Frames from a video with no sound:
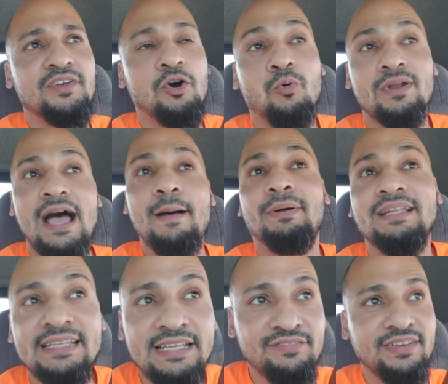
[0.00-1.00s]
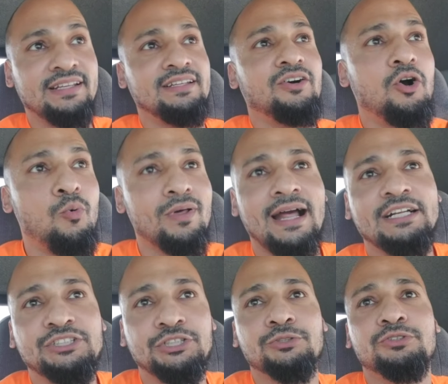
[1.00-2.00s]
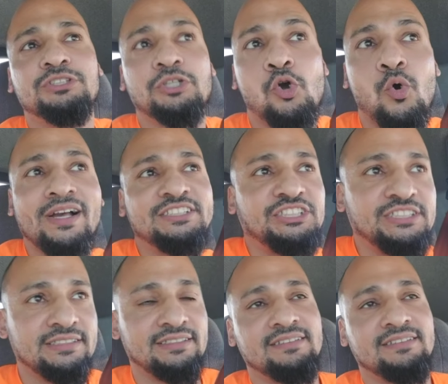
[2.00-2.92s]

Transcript: or what I believe in or what I choose to question.